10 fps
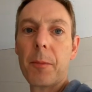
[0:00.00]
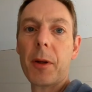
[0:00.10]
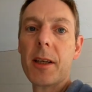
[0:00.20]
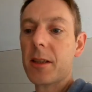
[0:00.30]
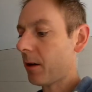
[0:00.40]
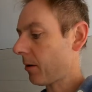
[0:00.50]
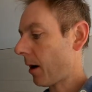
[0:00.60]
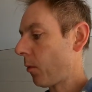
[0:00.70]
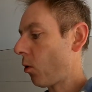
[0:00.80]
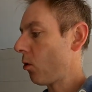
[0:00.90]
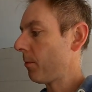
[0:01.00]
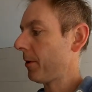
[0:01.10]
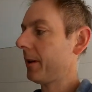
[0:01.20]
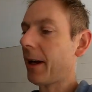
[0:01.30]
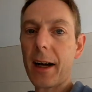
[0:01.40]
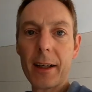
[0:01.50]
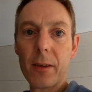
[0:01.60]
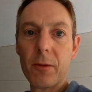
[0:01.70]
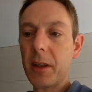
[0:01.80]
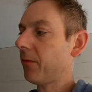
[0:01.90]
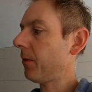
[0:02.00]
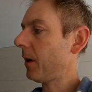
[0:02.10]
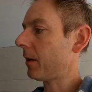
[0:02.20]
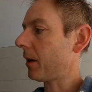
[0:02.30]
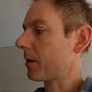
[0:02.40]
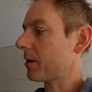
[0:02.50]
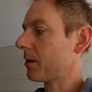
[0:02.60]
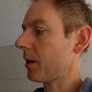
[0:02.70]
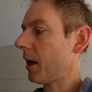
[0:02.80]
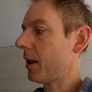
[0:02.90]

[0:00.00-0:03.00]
into place. Now I'm hoping I can refit this.